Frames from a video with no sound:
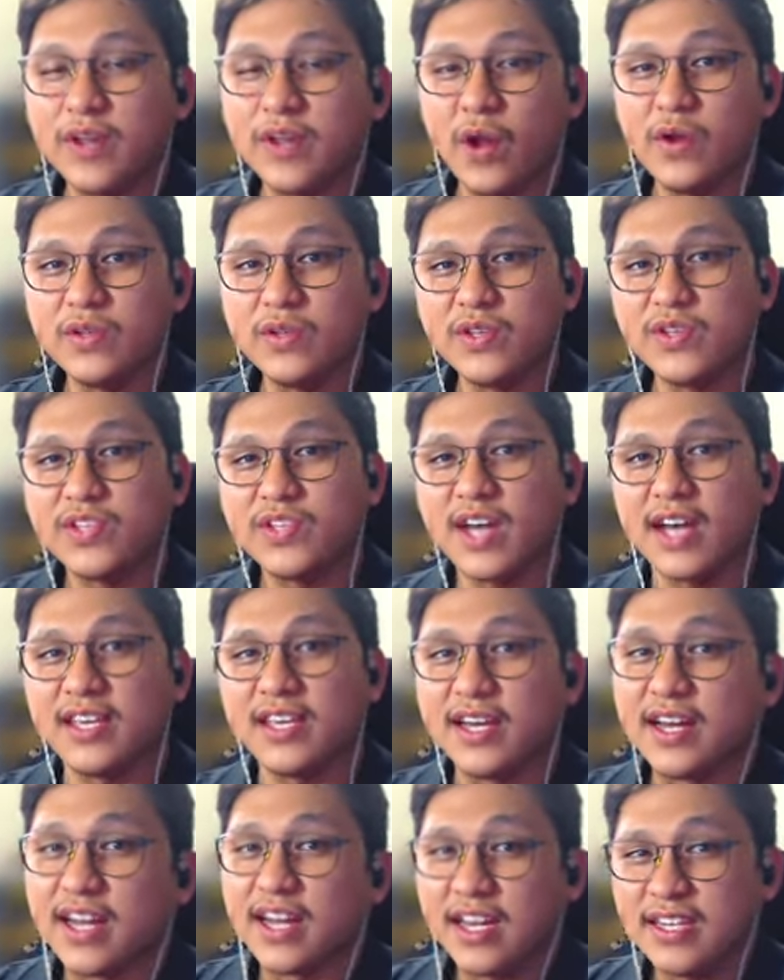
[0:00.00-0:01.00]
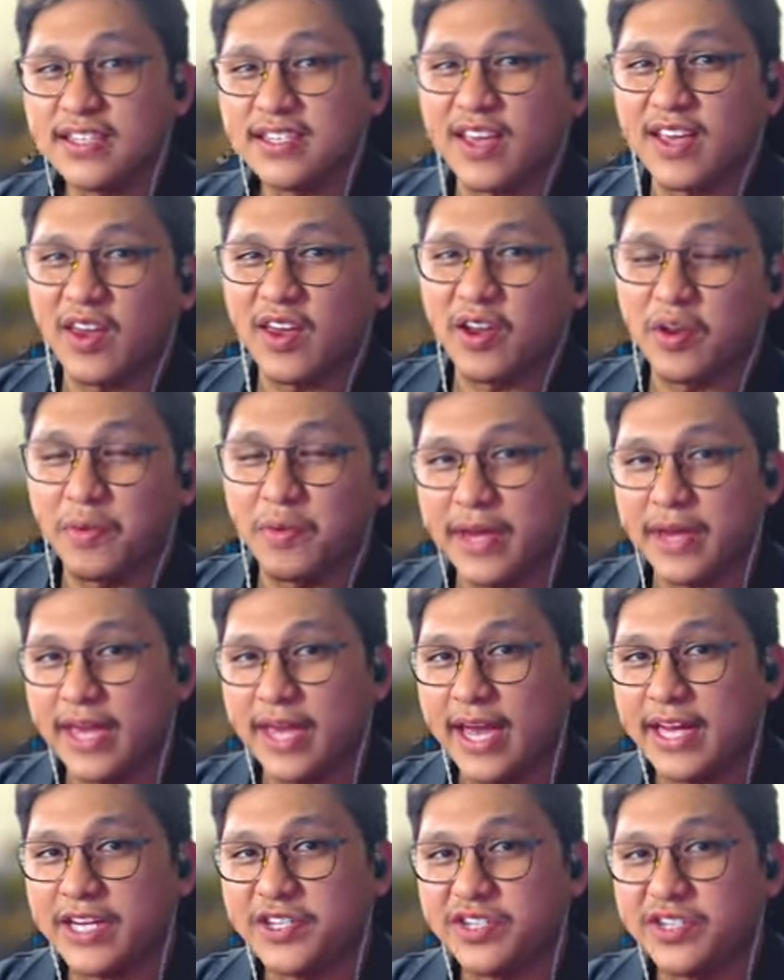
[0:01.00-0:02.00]
And also sa kanyang release ngayon,
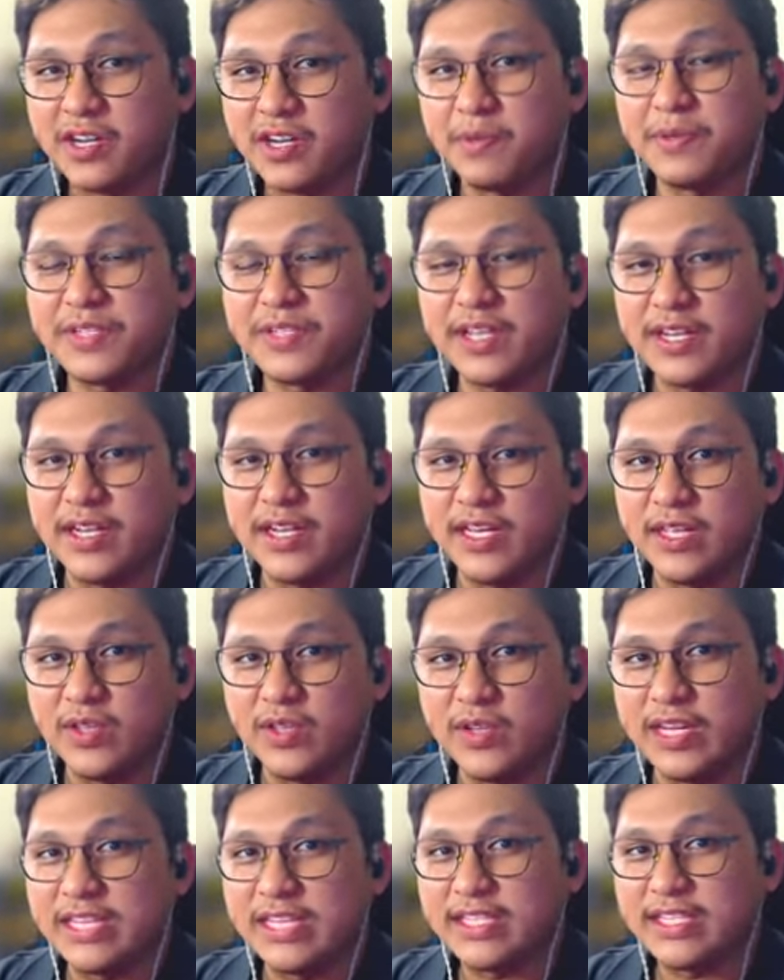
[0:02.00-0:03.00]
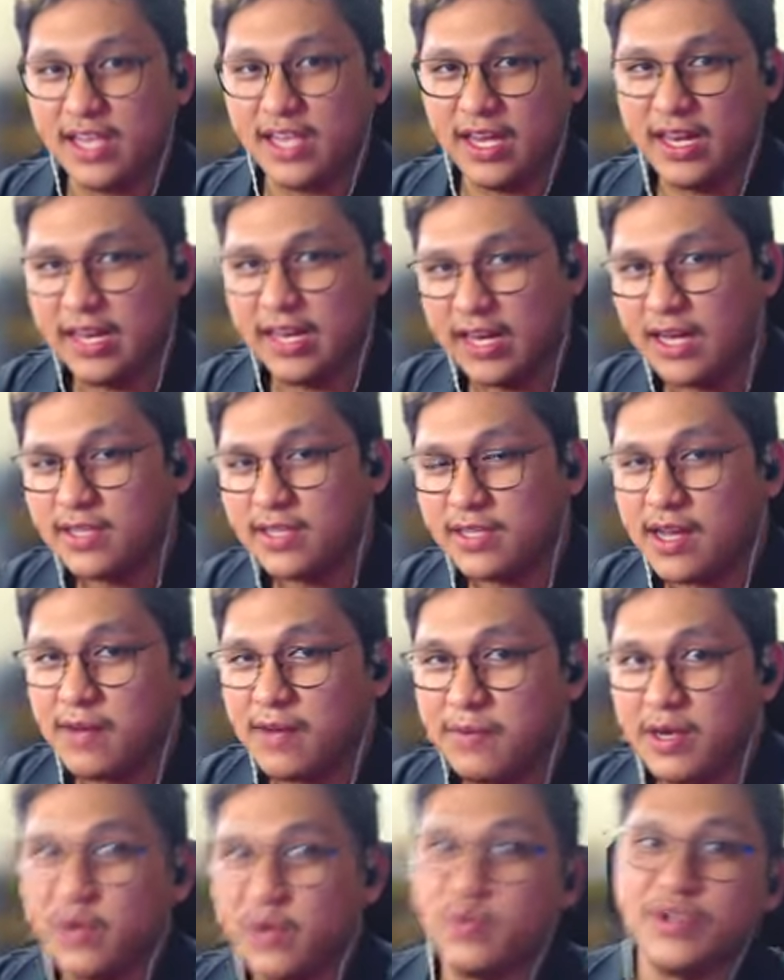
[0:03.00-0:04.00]
may additional pa siya dito na skin na
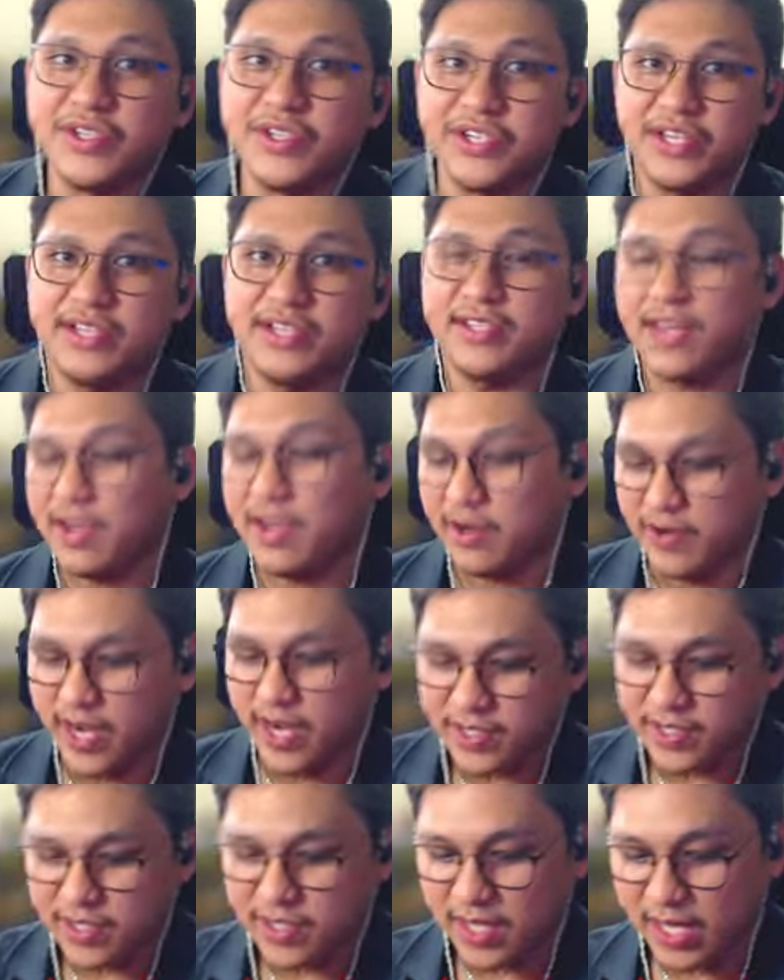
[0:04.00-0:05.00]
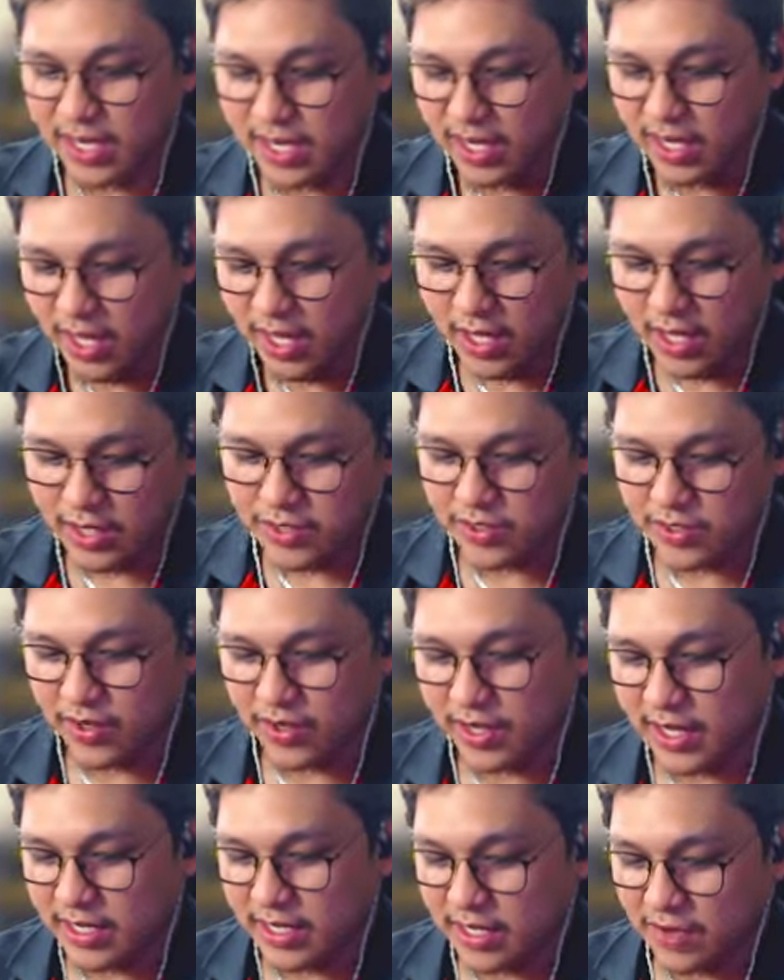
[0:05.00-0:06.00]
kasama, which is a rare skin. So
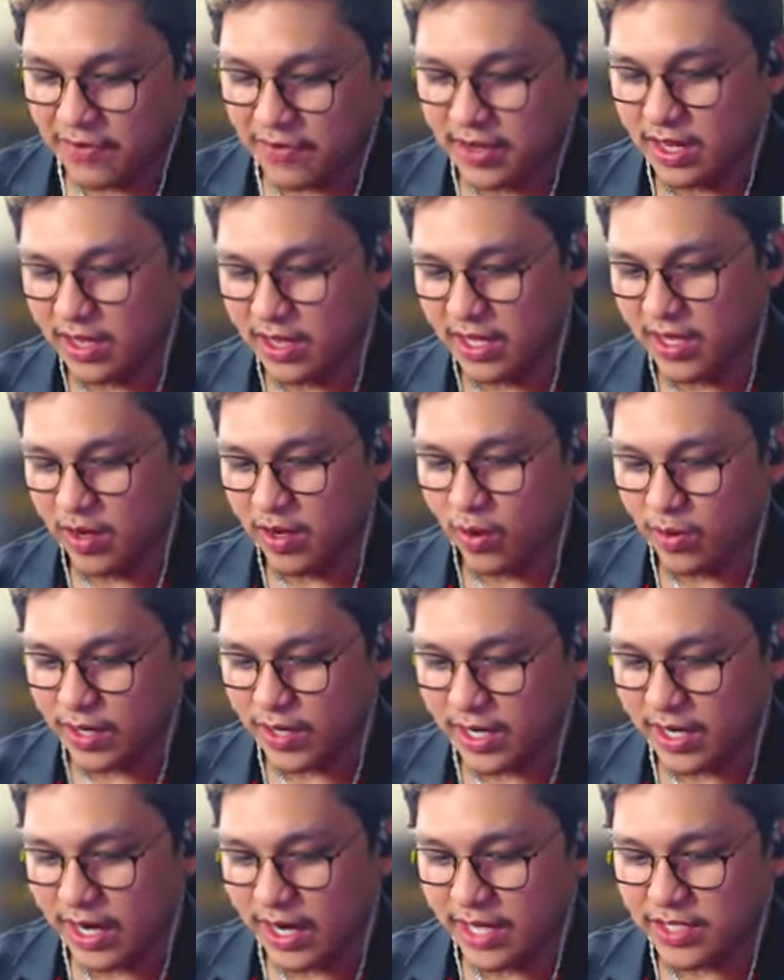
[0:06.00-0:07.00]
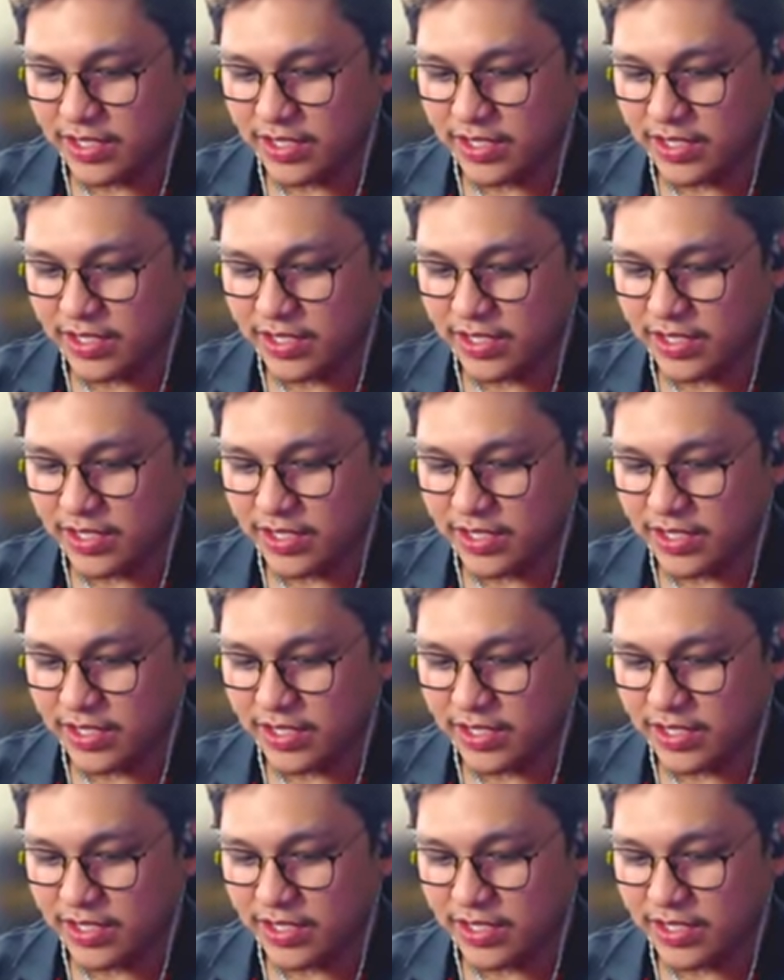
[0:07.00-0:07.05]
you can definitely go here